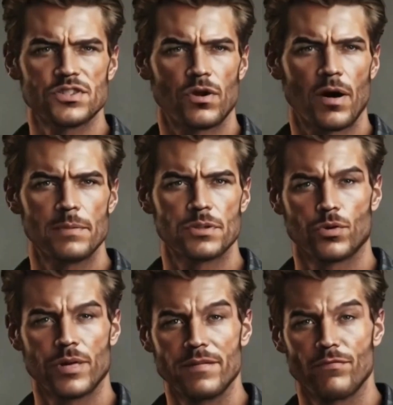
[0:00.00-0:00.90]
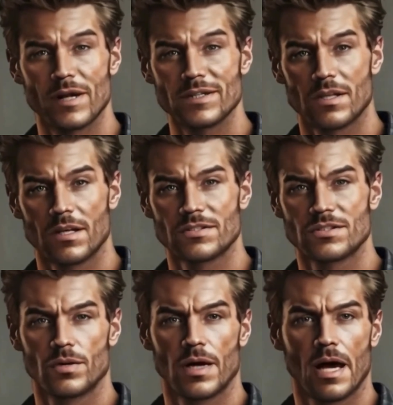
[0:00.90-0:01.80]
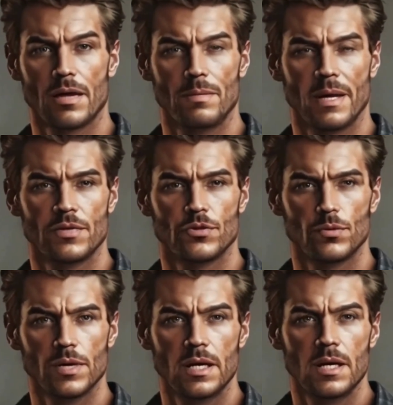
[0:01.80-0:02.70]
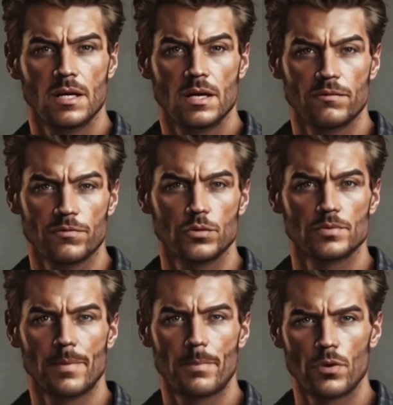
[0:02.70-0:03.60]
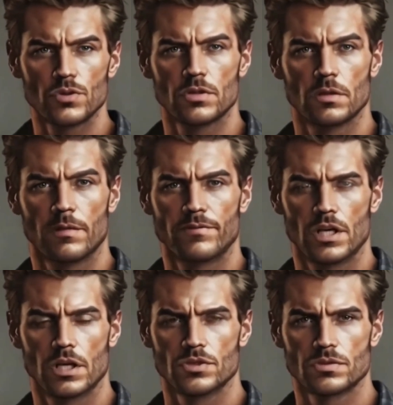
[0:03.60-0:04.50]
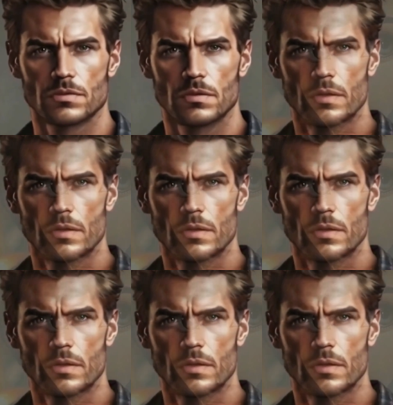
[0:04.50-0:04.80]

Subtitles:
describes a creative renaissance during Iron Man 3, influenced by personal life changes.